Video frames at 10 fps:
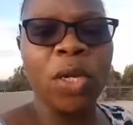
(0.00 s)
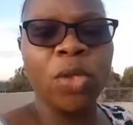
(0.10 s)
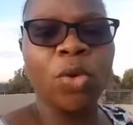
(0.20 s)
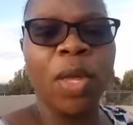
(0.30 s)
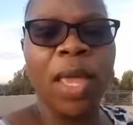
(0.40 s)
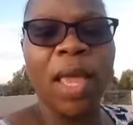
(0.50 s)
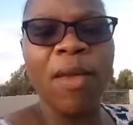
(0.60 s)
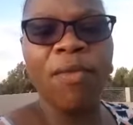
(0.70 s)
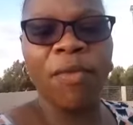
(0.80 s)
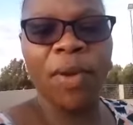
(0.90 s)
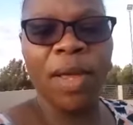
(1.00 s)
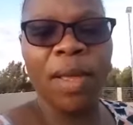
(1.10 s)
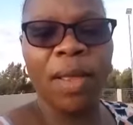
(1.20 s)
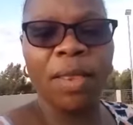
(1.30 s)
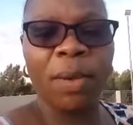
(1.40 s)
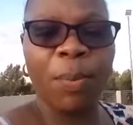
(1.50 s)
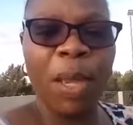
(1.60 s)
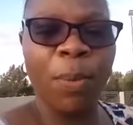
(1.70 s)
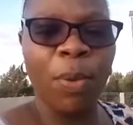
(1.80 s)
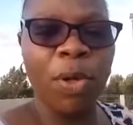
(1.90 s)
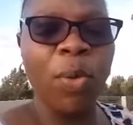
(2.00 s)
to give the people.